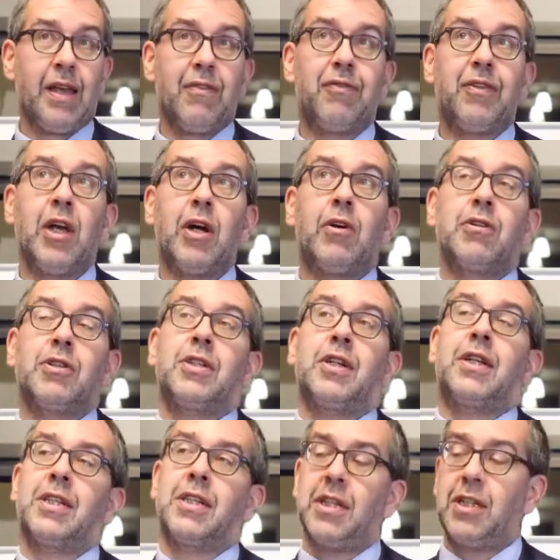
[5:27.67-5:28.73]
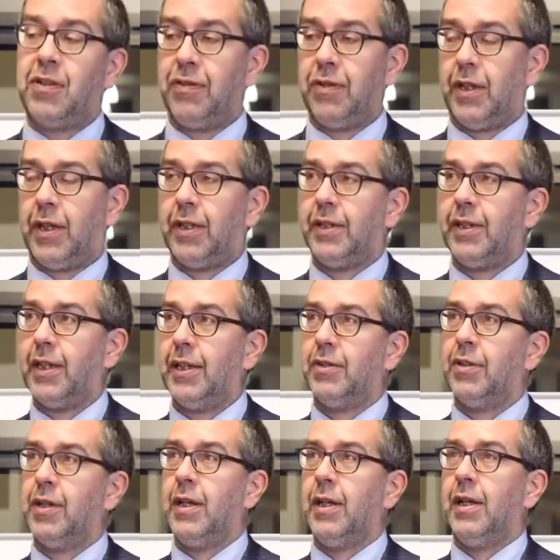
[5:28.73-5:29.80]
If they are successful at
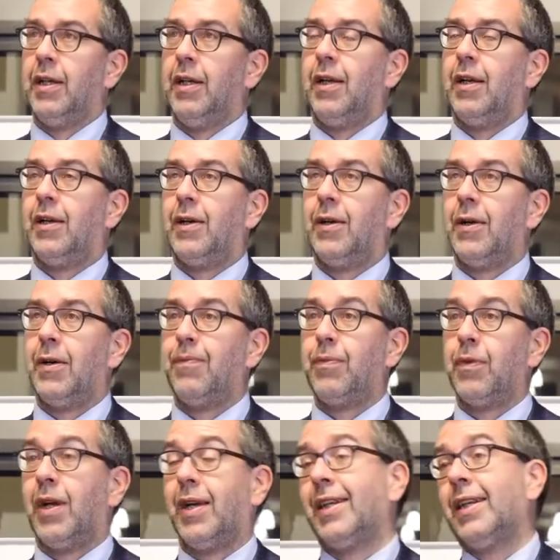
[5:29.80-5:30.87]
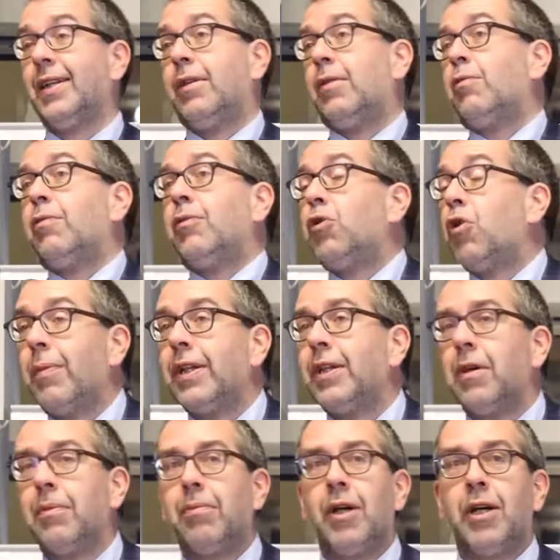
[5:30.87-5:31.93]
that, um, again,
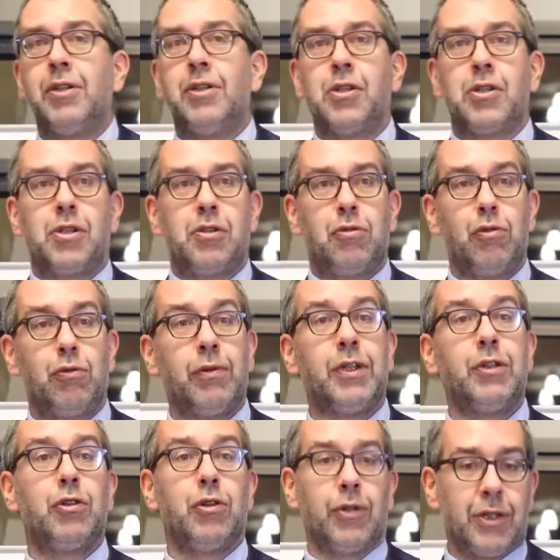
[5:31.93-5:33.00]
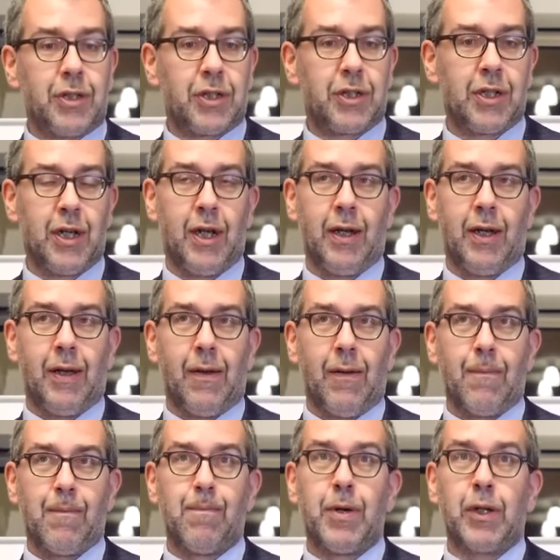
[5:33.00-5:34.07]
nobody obliges us to rejoice,
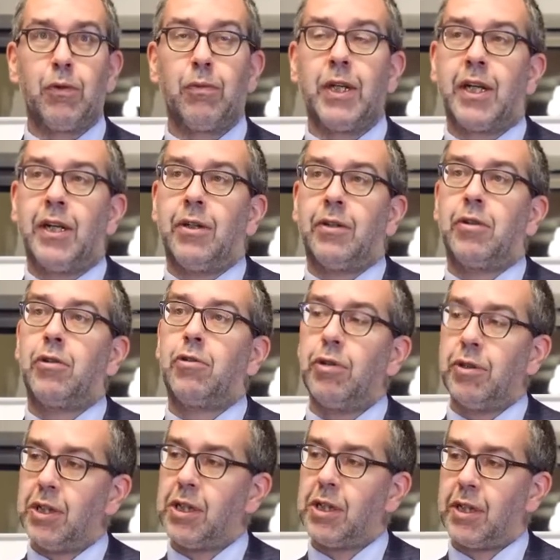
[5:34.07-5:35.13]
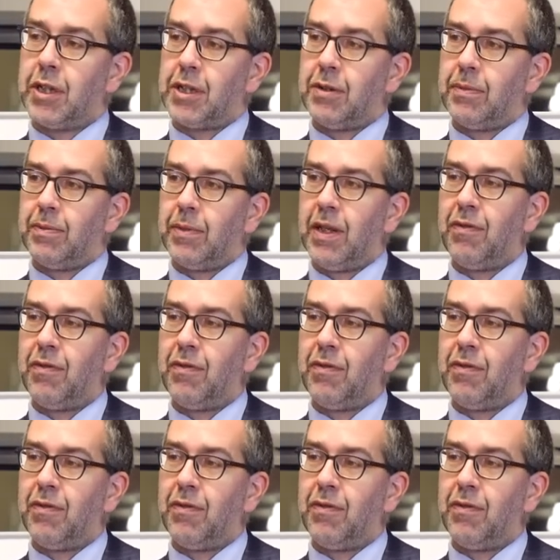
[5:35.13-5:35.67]
but we cannot criticize them.